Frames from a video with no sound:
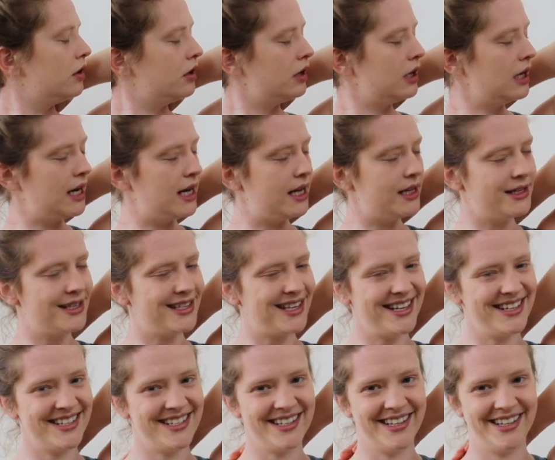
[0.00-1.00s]
and
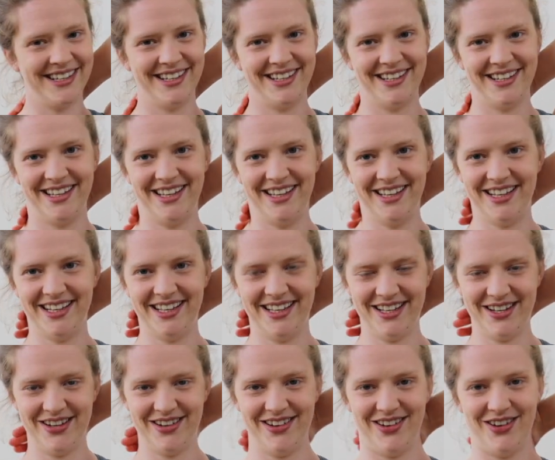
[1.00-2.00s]
center.
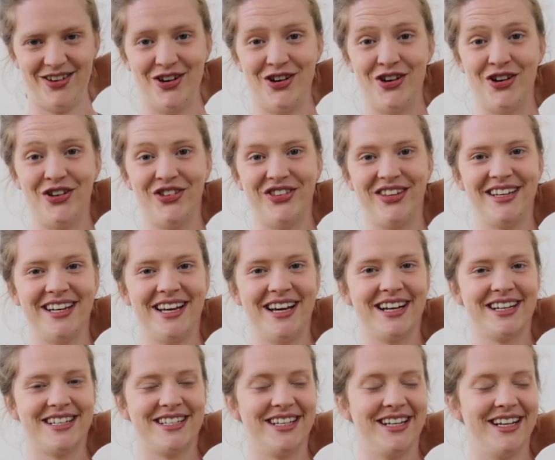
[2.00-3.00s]
Yeah, hold the
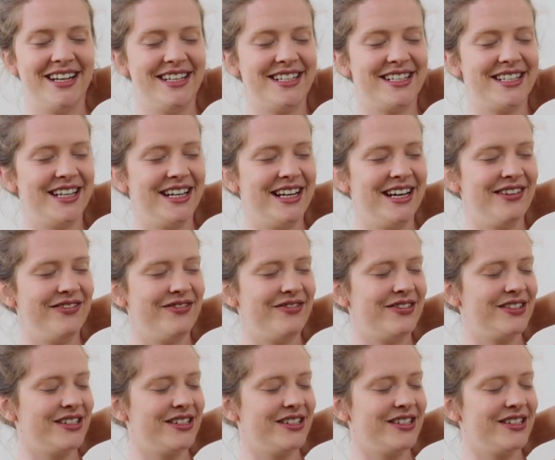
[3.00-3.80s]
neck, turn to the left.